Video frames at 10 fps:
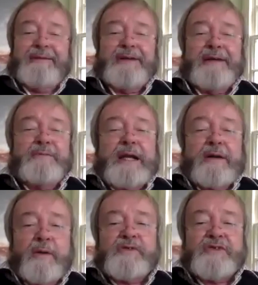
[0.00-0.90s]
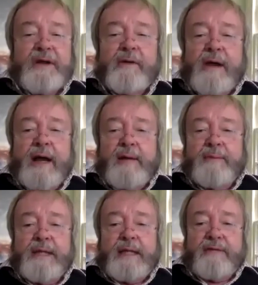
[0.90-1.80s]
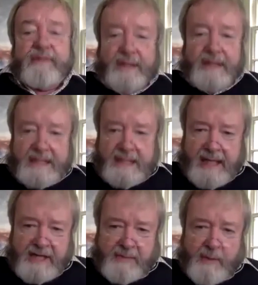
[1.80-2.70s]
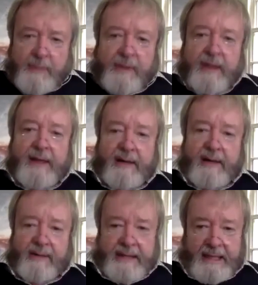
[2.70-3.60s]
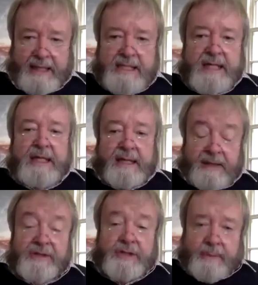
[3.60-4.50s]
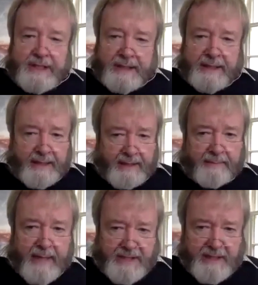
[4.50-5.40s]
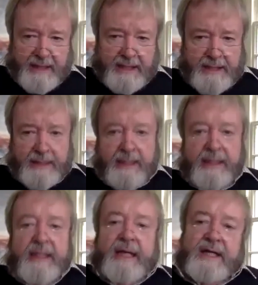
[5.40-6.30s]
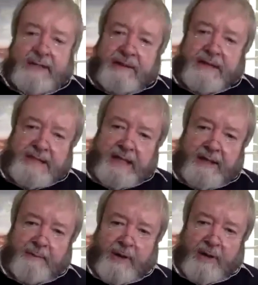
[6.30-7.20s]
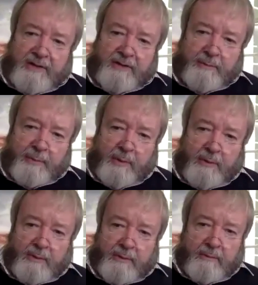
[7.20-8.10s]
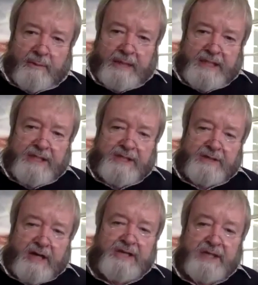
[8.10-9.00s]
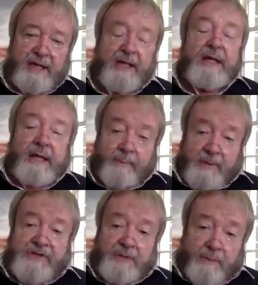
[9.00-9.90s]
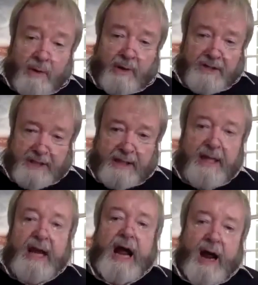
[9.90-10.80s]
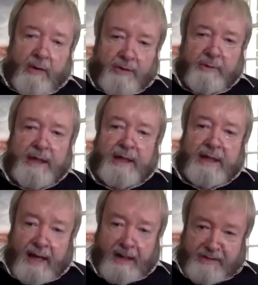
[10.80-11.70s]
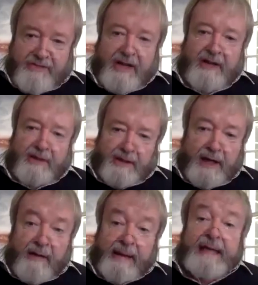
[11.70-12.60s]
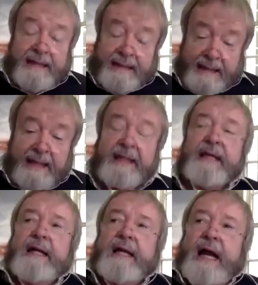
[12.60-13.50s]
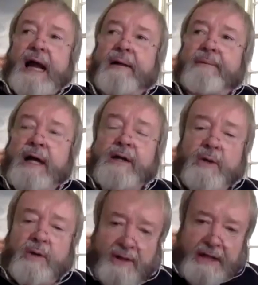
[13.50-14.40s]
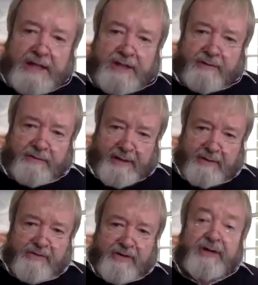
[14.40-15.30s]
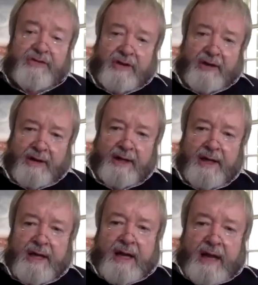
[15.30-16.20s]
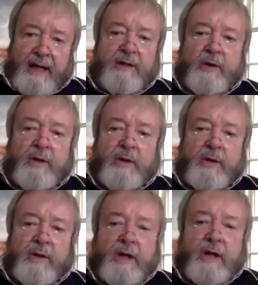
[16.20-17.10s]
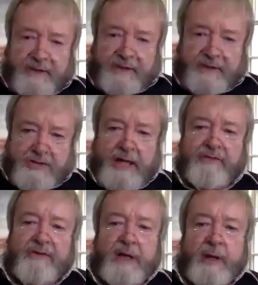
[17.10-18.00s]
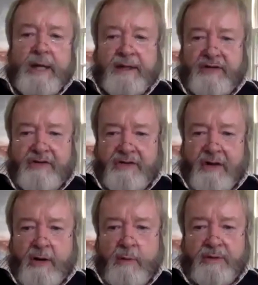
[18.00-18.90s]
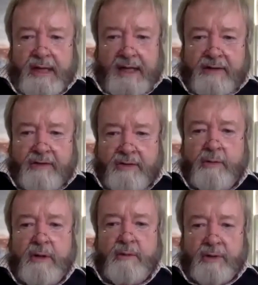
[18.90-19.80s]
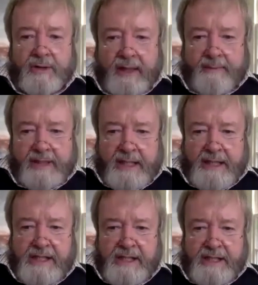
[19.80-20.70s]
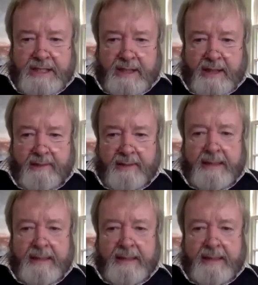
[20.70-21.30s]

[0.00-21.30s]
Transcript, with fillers: But also, I believe, and these are less popular nowadays, intuition and imagination. And so, in the second part of the book, which is addressing epistemology, how do we understand and know anything, um, I look at each of those in turn and look at what their strengths and their weaknesses are, what they can do and what their limitations are.